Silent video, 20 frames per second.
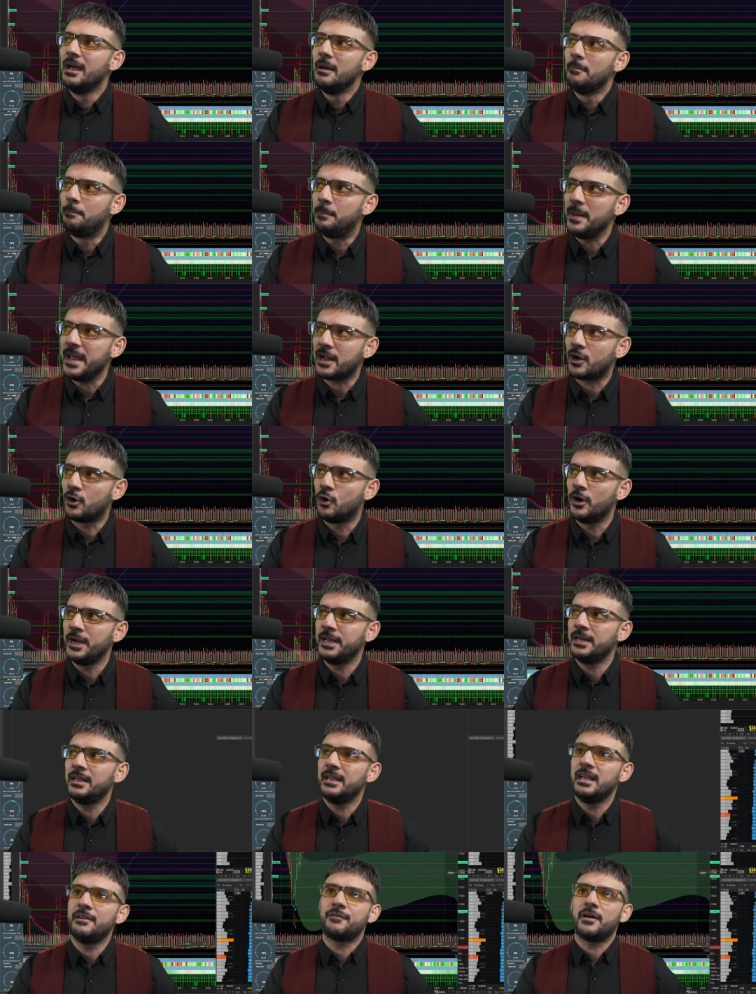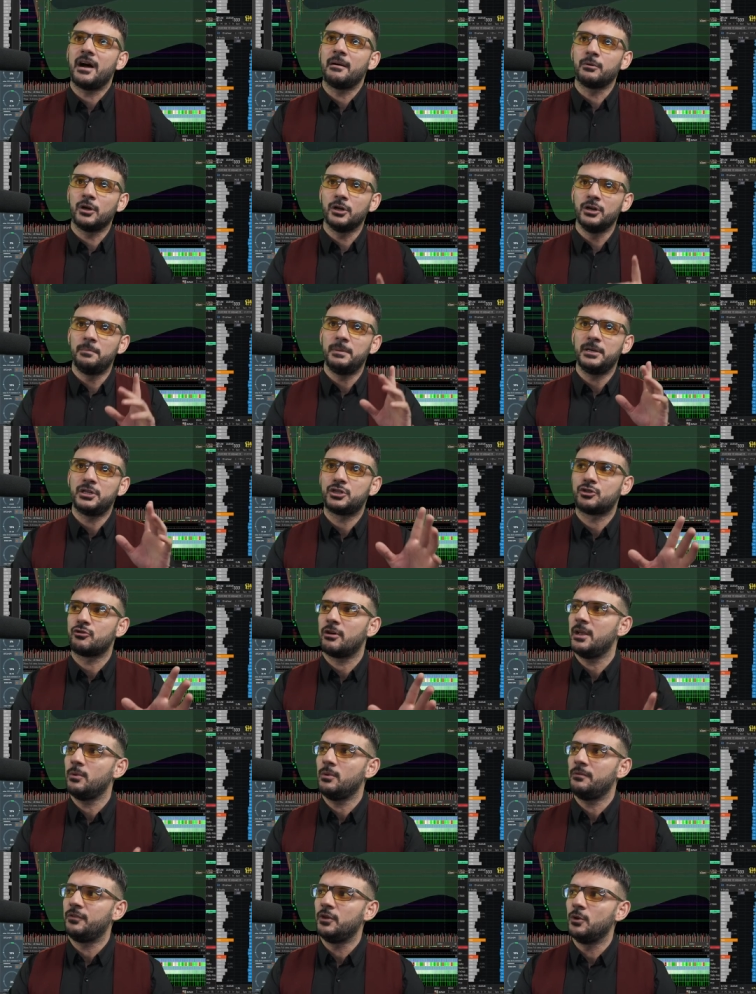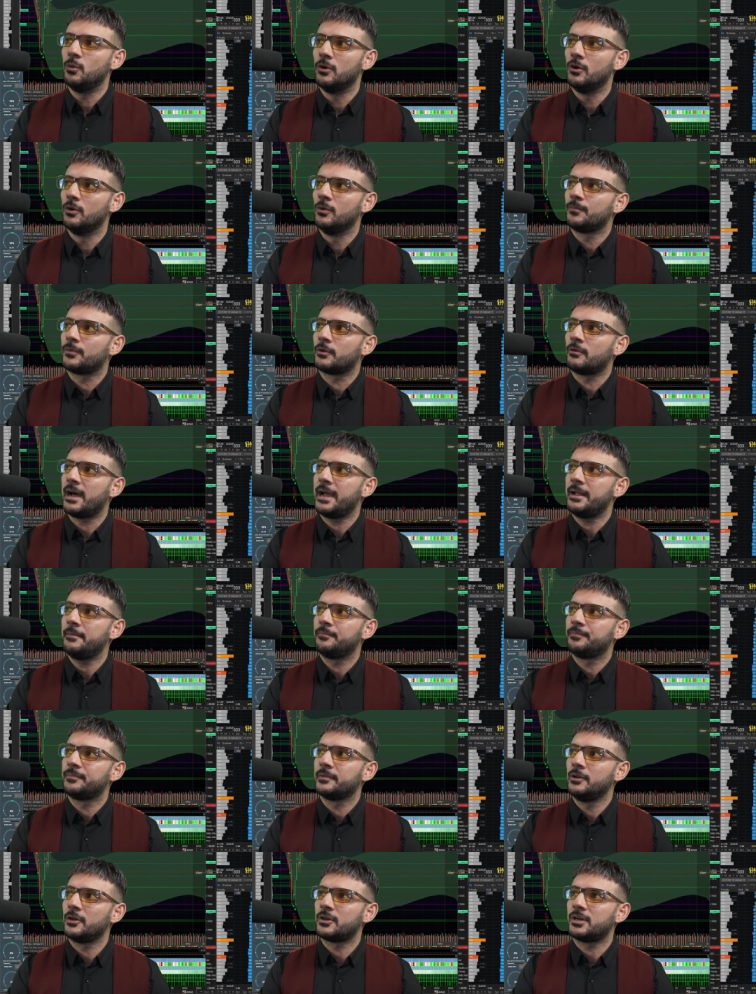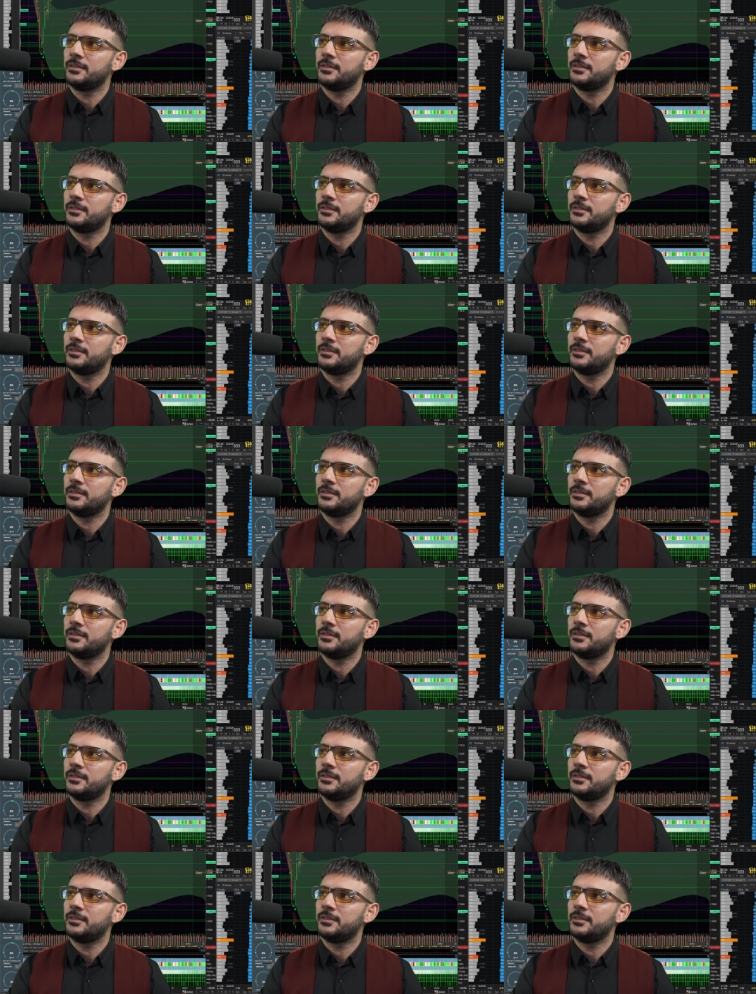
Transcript: Bitcoin, if I'm going to be straight with you all right, look at